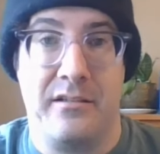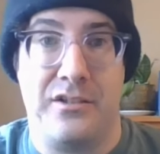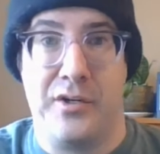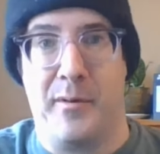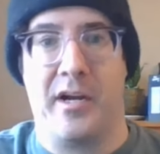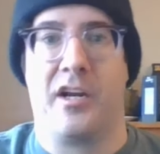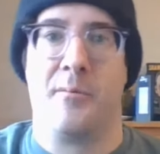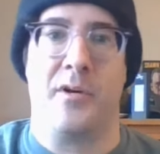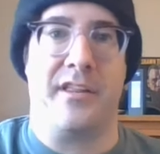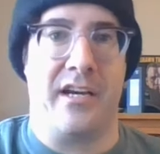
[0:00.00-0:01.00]
Jim
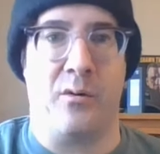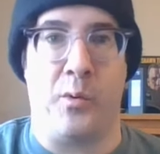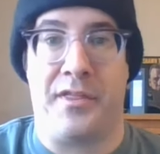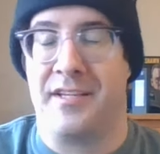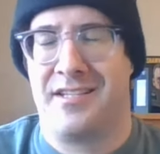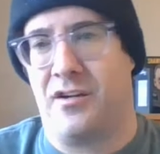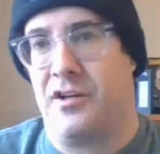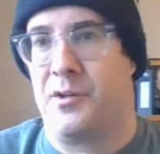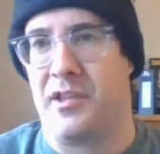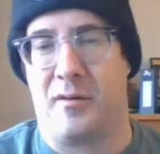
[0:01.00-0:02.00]
Montgomery there with his
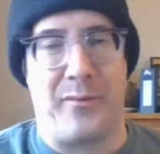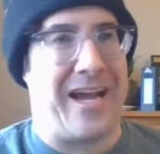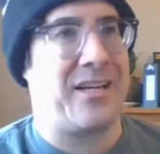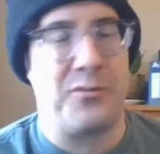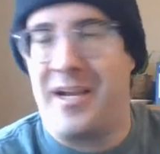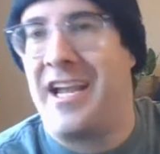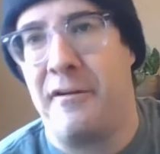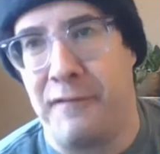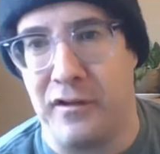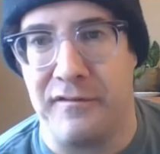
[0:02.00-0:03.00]
son. You think back to a
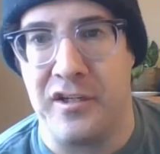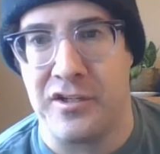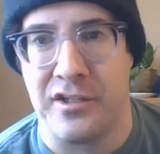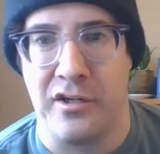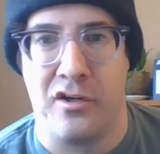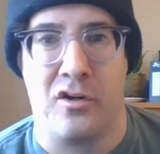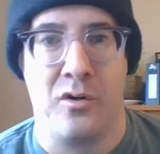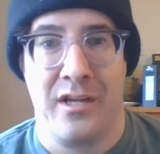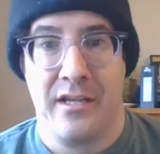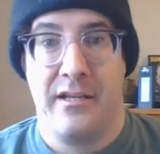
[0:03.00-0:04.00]
handful of years ago
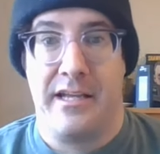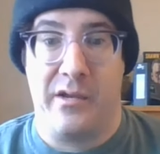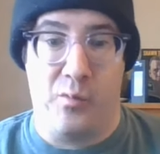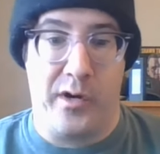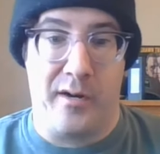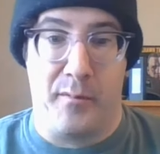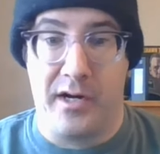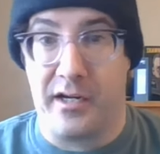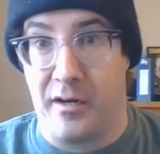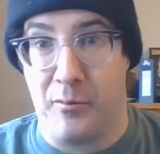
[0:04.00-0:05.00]
and where
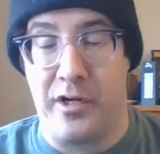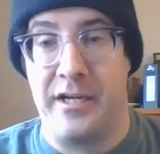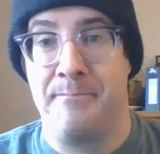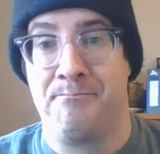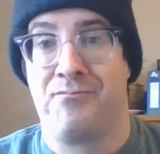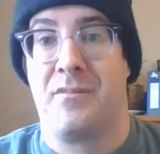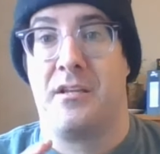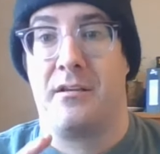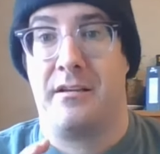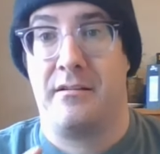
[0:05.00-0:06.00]
Montgomery
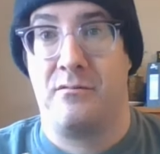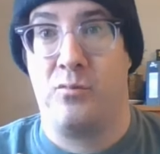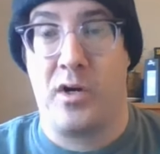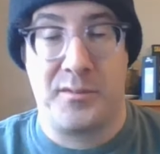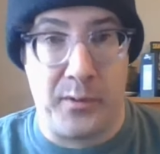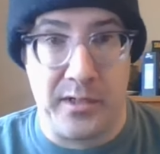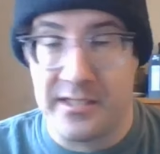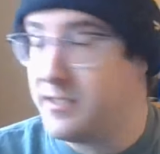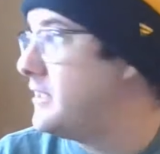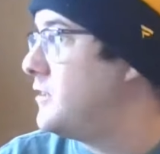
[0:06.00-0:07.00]
was
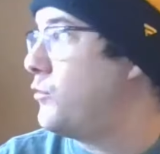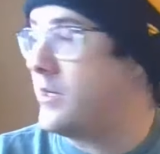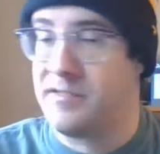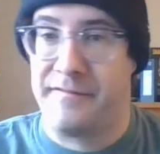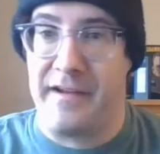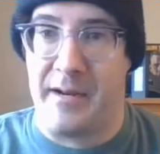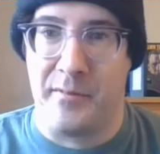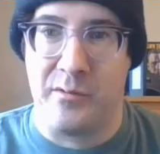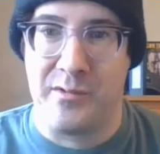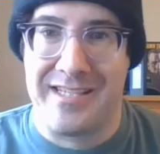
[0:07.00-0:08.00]
personally, where his
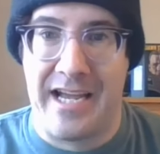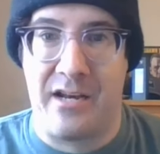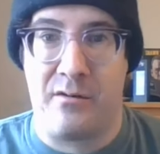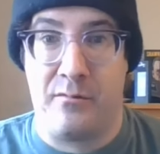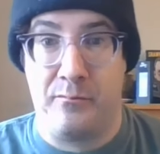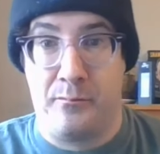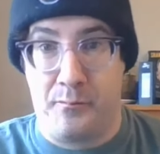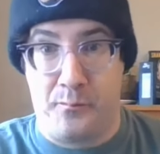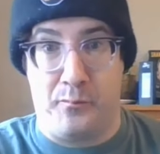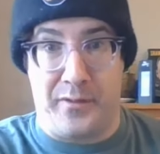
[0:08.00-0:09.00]
family was at
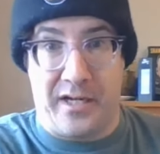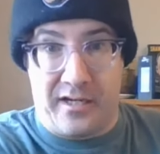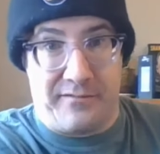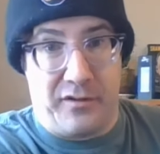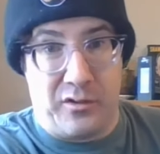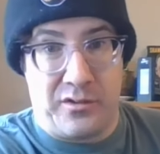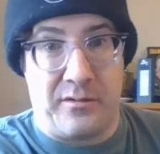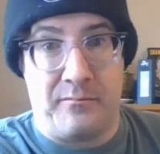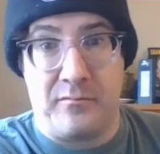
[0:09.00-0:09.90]
because of those